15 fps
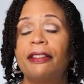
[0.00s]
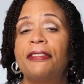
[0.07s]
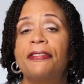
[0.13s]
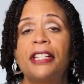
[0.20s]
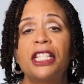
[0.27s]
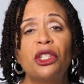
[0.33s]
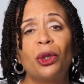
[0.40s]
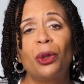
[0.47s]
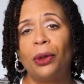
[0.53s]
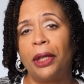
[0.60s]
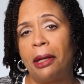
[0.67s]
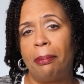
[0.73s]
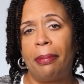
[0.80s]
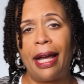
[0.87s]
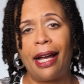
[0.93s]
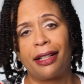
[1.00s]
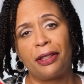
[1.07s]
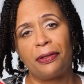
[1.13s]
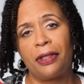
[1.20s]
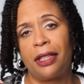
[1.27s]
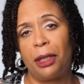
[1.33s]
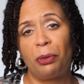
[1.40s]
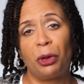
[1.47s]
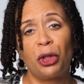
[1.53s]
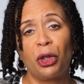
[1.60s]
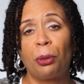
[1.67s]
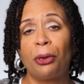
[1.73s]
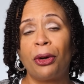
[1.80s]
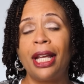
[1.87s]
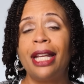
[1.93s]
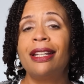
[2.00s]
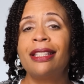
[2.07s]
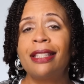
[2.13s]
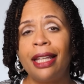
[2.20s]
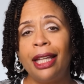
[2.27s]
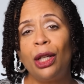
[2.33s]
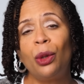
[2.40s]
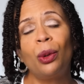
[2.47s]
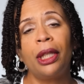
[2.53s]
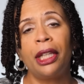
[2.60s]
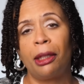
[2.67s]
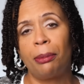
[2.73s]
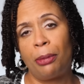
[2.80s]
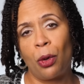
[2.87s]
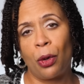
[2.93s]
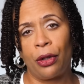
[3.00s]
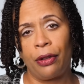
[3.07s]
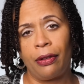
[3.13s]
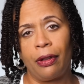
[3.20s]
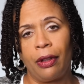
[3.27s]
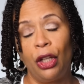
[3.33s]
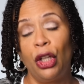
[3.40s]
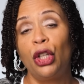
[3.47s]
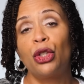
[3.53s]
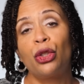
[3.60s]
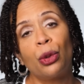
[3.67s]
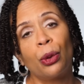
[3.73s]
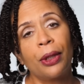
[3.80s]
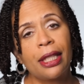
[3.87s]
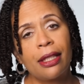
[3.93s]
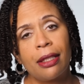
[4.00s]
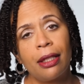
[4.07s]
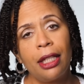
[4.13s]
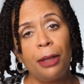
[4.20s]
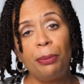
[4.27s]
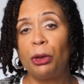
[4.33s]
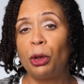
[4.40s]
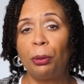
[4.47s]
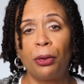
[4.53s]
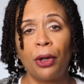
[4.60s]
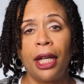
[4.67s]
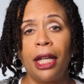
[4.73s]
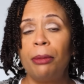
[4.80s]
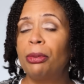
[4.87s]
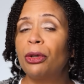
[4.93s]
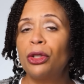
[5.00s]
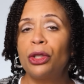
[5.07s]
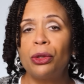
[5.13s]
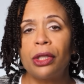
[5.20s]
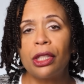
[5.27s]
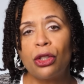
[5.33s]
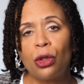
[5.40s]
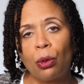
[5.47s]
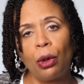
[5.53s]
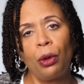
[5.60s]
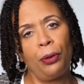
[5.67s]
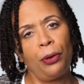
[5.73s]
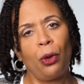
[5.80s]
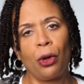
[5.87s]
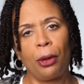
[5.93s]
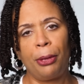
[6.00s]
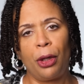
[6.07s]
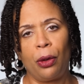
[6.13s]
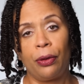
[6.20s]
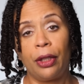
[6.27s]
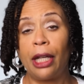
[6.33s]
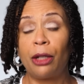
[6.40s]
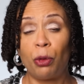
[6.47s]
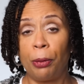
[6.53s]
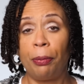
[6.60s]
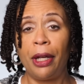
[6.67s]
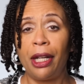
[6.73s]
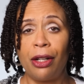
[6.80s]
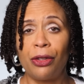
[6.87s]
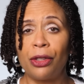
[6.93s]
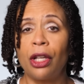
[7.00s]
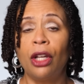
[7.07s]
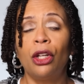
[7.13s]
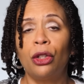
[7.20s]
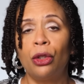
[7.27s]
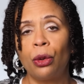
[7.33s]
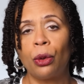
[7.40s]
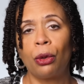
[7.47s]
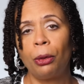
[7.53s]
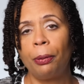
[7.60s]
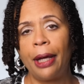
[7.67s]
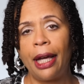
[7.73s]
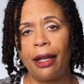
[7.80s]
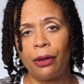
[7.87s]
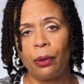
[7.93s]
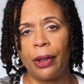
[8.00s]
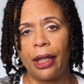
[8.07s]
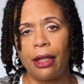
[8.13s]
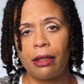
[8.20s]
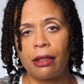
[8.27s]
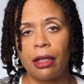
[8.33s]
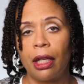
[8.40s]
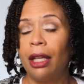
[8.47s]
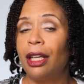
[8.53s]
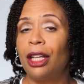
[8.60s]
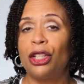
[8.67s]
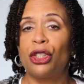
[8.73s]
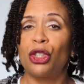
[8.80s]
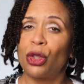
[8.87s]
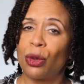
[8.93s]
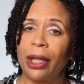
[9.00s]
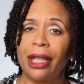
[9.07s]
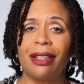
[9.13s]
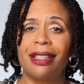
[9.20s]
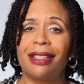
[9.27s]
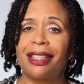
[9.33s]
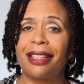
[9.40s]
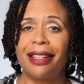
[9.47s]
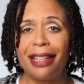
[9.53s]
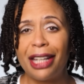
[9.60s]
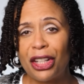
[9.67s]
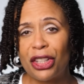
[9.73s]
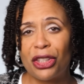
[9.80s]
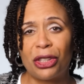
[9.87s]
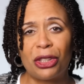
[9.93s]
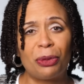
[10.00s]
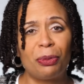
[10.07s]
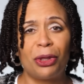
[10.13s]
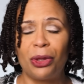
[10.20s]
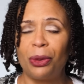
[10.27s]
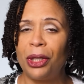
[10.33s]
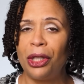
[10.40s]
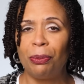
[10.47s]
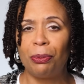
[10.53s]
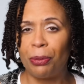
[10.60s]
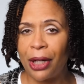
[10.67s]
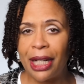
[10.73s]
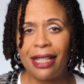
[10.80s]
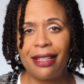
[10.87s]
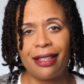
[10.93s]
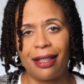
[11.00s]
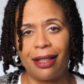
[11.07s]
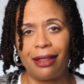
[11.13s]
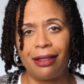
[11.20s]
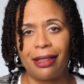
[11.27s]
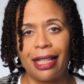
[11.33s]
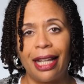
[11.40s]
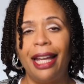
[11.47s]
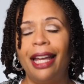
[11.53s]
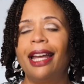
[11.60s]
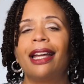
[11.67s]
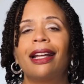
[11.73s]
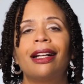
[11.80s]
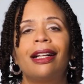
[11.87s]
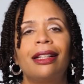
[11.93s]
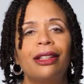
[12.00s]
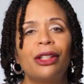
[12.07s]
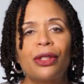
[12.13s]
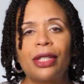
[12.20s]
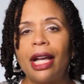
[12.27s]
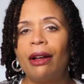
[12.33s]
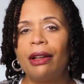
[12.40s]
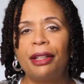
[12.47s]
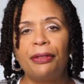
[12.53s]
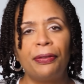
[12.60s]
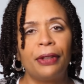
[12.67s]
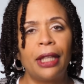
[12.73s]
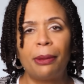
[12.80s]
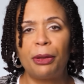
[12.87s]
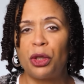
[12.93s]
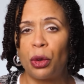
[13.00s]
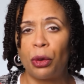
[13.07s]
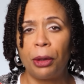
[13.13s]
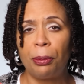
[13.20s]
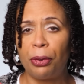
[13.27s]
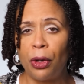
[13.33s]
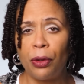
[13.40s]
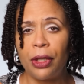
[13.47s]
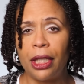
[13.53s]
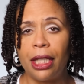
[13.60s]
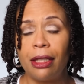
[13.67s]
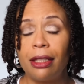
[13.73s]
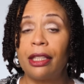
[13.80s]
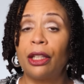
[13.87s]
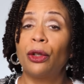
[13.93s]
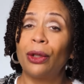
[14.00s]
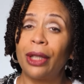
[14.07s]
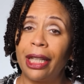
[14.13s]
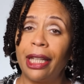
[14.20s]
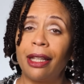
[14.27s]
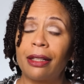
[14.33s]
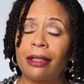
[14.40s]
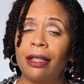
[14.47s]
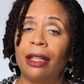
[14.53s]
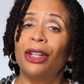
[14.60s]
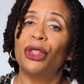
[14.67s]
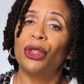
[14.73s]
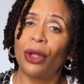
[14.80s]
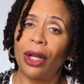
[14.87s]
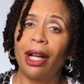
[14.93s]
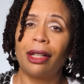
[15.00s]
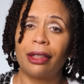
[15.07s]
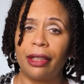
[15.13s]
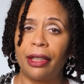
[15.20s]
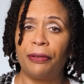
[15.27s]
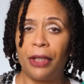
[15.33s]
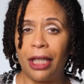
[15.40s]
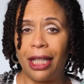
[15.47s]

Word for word: The physical impact of sleep on your brain is equally important. During sleep, your brain produces growth hormone that repairs neural pathways. It strengthens connections between brain cells and clears out inflammatory proteins that are linked to cognitive